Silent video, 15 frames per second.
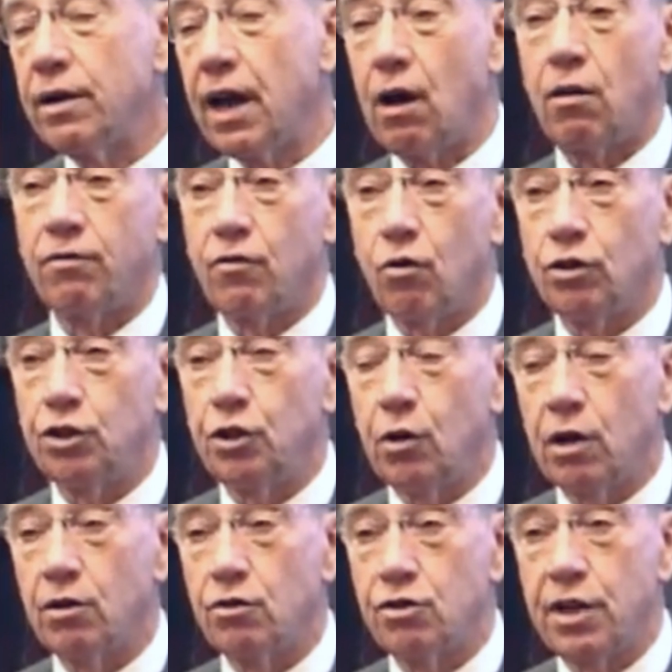now of course you
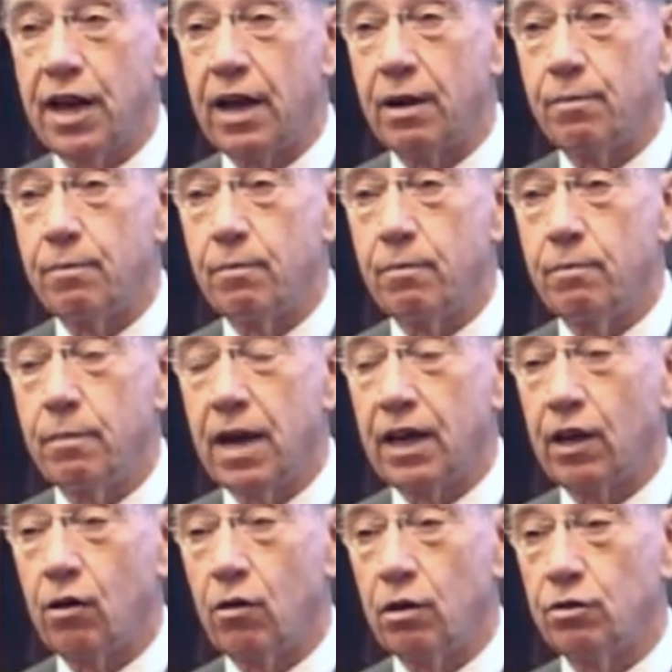understand
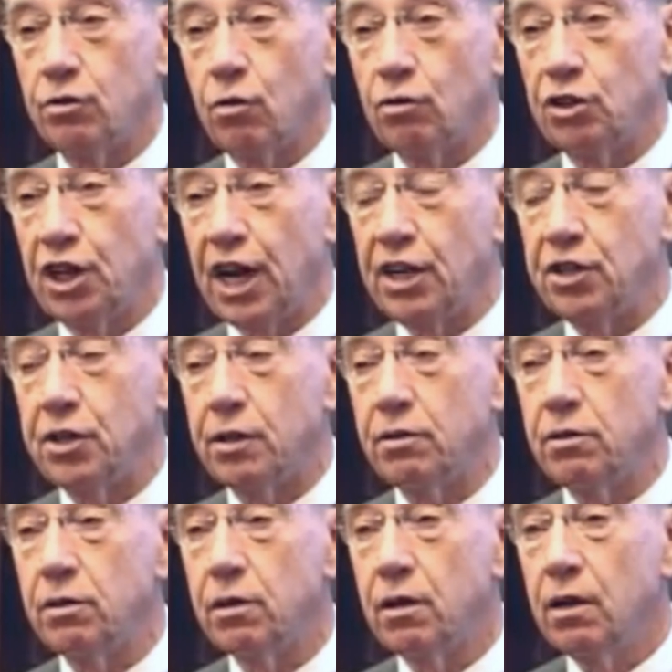medical
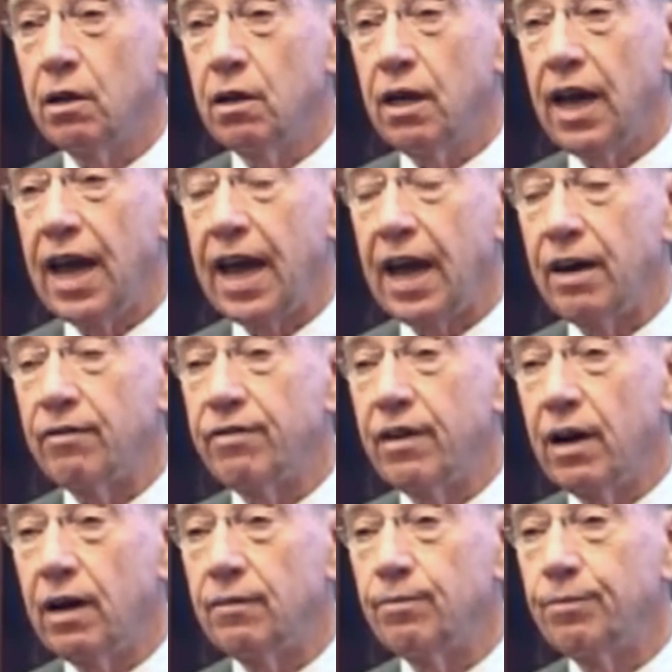associations
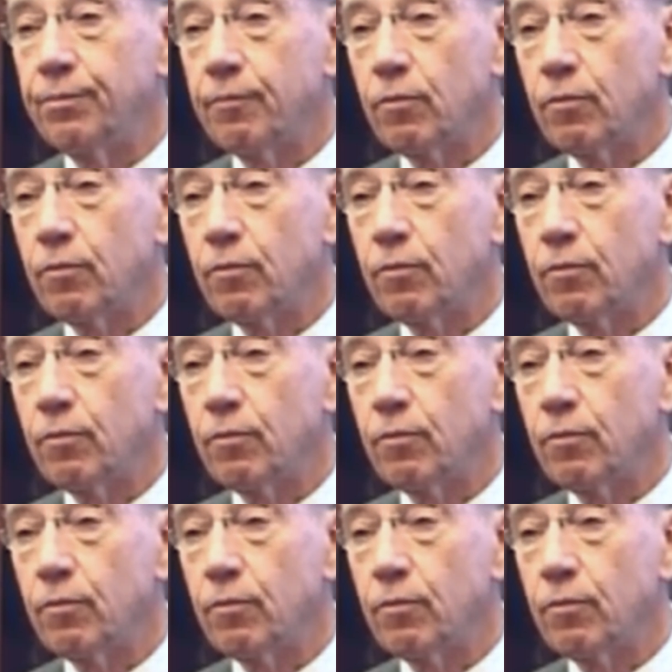have